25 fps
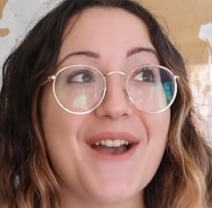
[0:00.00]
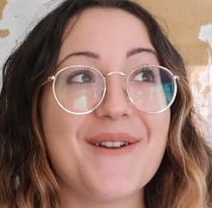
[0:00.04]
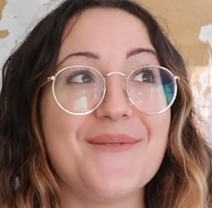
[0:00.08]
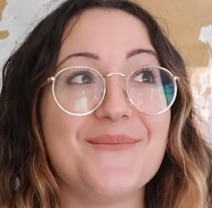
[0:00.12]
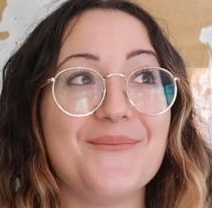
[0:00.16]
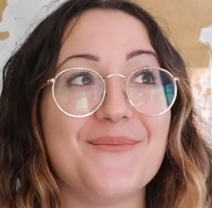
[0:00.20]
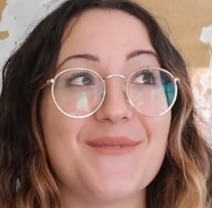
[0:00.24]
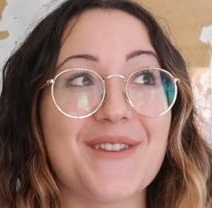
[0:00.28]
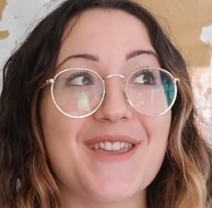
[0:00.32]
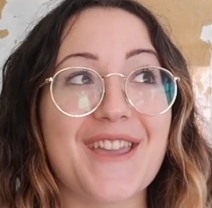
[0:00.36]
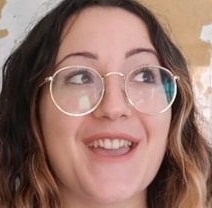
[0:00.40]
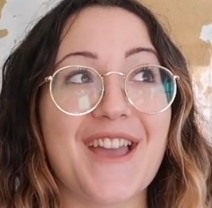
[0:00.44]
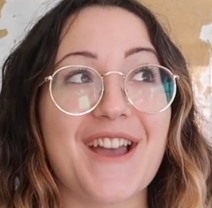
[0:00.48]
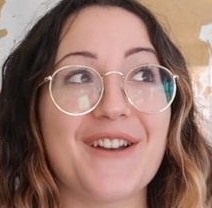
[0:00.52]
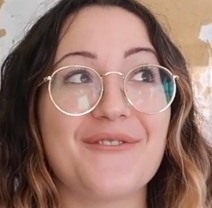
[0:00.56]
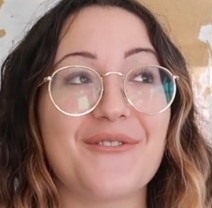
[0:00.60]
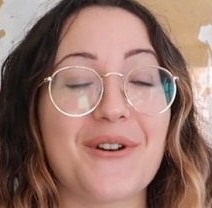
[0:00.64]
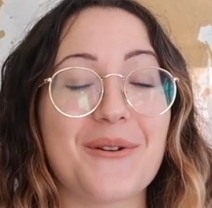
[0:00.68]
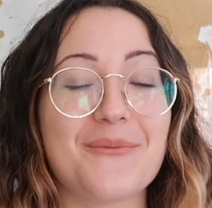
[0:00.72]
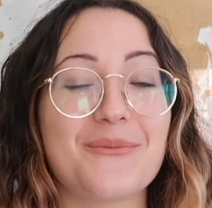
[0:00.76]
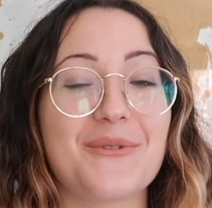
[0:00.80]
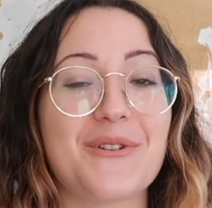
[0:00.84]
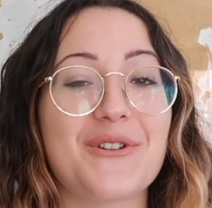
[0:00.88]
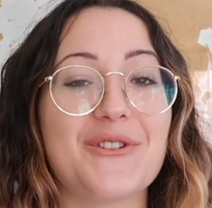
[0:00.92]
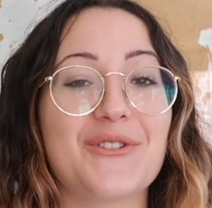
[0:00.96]
Me and
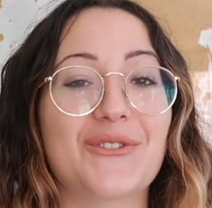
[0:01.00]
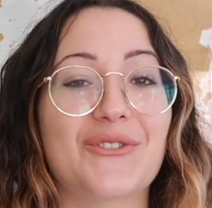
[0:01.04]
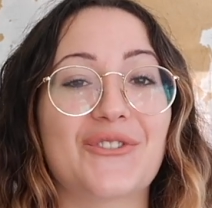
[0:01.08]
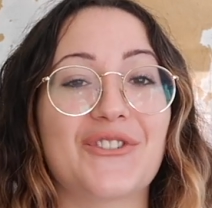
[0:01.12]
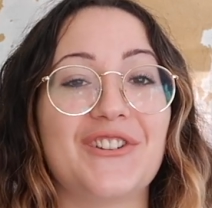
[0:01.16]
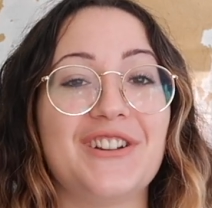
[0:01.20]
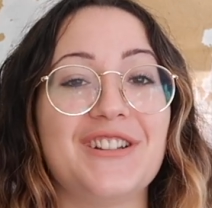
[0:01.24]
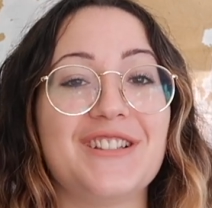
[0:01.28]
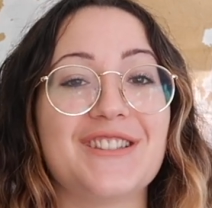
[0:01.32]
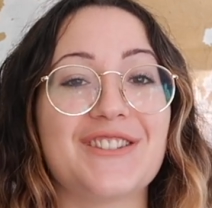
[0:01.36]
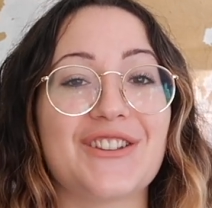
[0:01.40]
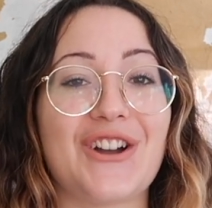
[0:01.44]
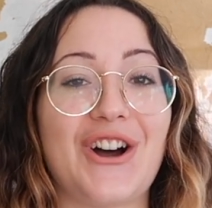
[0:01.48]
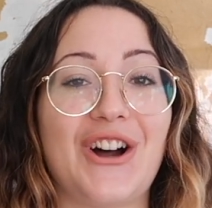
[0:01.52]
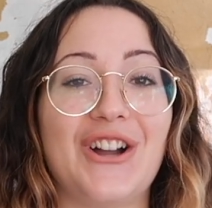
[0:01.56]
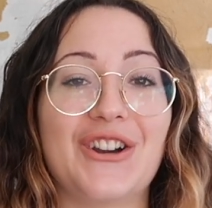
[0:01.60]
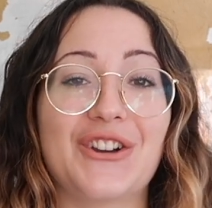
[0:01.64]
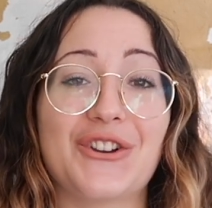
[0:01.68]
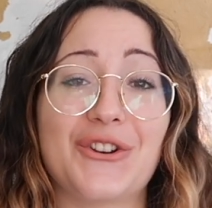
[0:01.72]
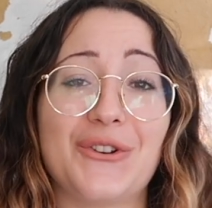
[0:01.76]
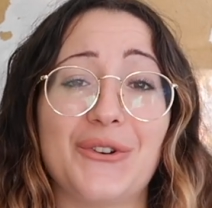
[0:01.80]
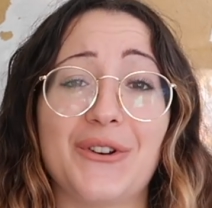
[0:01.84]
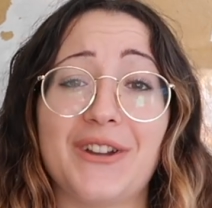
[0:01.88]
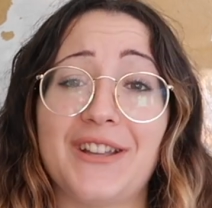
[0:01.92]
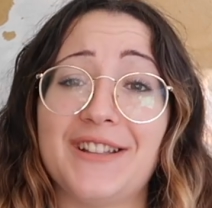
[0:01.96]
my boyfriend are
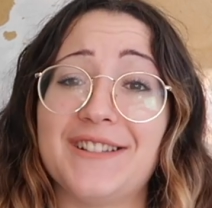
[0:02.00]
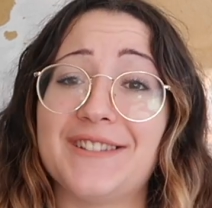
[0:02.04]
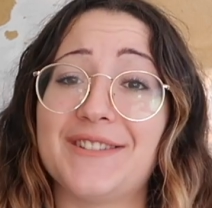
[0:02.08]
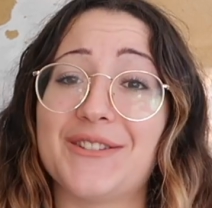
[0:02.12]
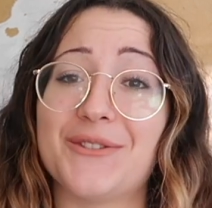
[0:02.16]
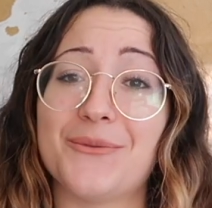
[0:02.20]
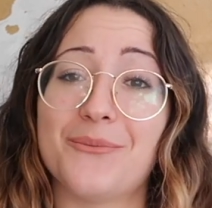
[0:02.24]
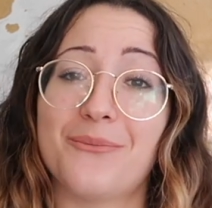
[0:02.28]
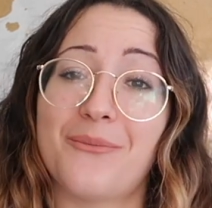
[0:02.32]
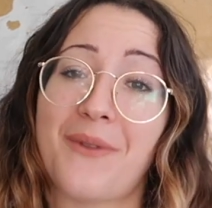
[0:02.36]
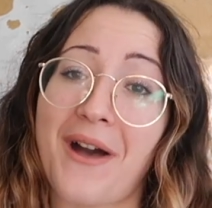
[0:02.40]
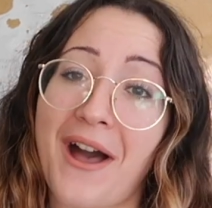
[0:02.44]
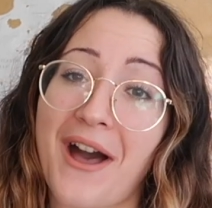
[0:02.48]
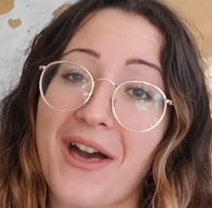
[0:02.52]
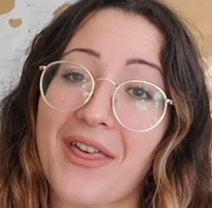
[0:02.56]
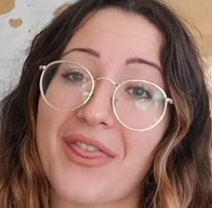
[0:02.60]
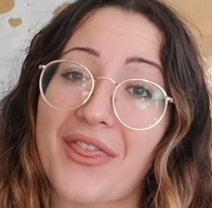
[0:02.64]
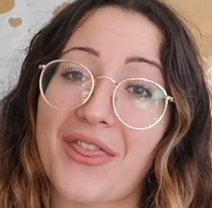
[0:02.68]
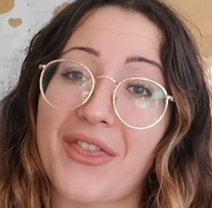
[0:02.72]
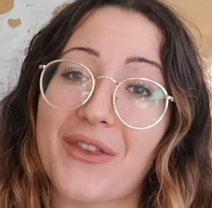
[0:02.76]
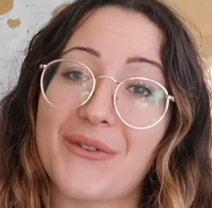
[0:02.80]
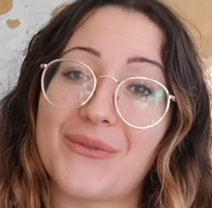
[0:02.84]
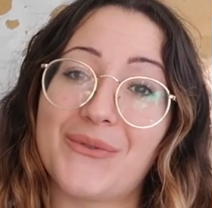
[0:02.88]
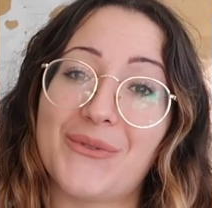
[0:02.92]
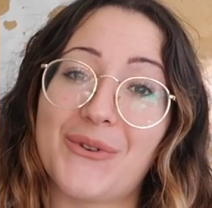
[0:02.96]
going to Bath
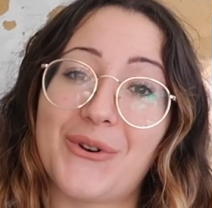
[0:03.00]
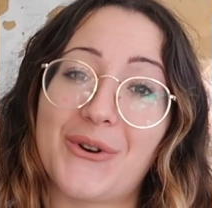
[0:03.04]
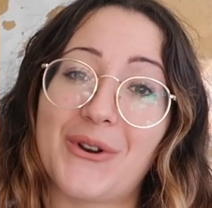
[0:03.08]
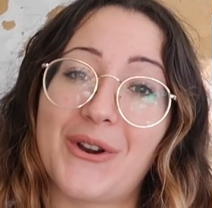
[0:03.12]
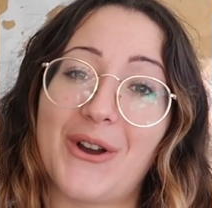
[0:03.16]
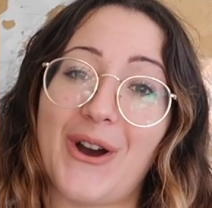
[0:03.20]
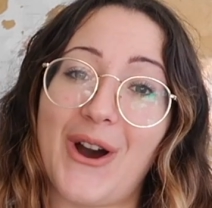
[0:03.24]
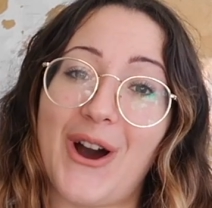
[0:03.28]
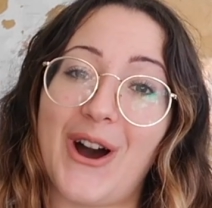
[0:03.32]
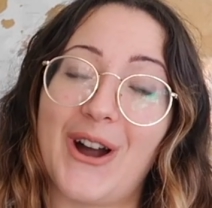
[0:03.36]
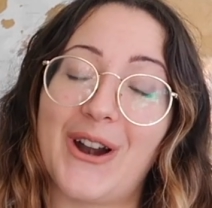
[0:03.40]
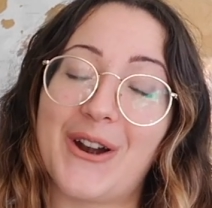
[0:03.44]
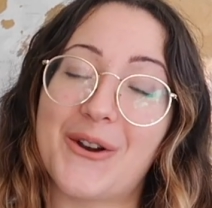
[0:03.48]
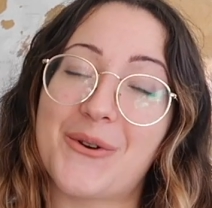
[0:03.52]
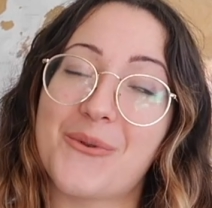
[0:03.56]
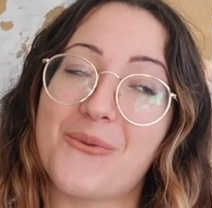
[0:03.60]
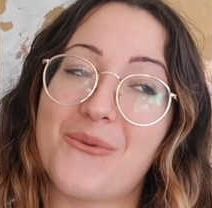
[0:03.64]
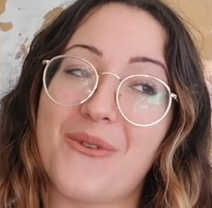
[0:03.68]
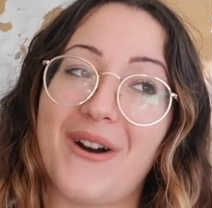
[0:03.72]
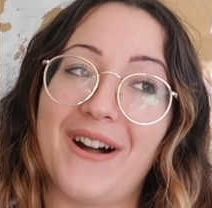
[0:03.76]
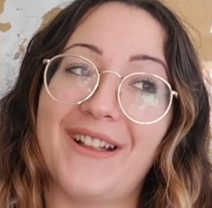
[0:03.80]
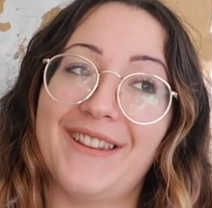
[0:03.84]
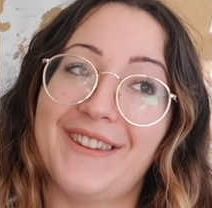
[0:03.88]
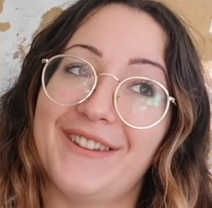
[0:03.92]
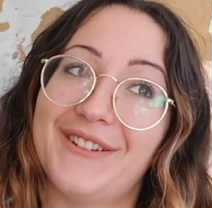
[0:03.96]
for our
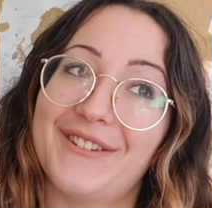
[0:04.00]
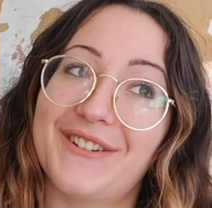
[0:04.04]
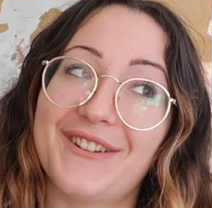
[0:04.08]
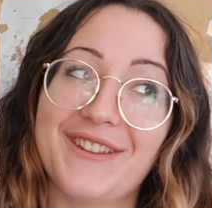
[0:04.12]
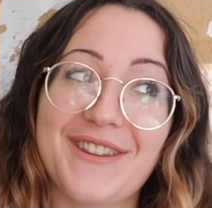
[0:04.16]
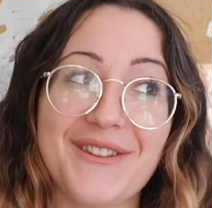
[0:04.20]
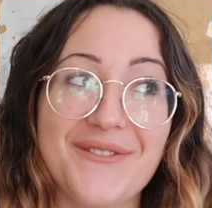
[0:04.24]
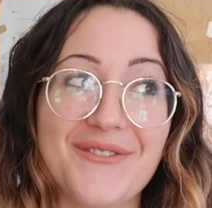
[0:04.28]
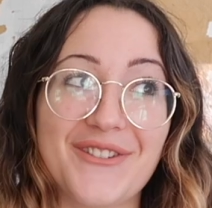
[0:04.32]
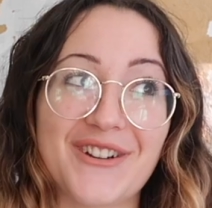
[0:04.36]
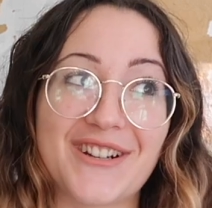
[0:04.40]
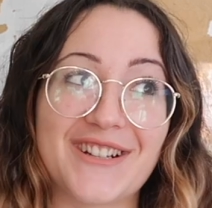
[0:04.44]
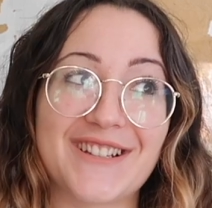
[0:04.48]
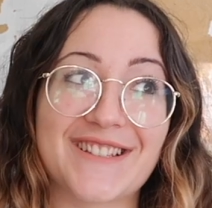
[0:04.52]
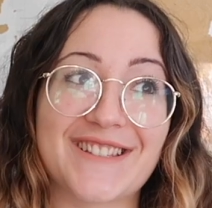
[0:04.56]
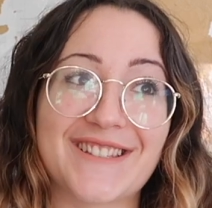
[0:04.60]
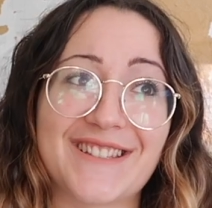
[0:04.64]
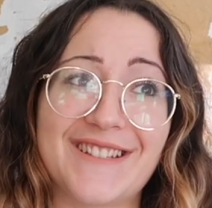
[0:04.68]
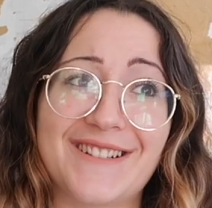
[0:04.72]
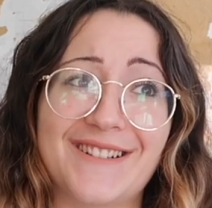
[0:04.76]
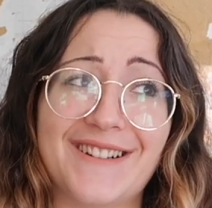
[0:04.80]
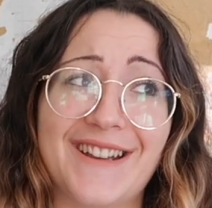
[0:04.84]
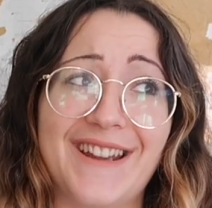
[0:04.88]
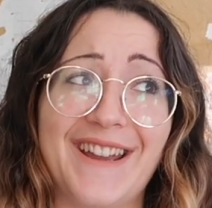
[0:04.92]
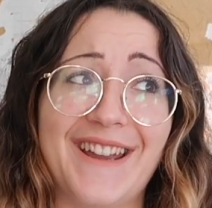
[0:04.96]
1-year
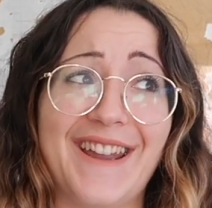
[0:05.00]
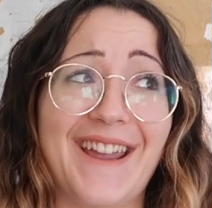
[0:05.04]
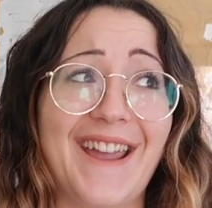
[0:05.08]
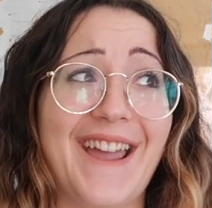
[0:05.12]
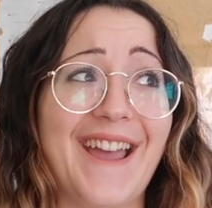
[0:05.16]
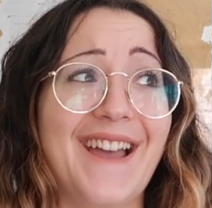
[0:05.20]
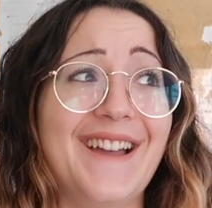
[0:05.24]
anniversary,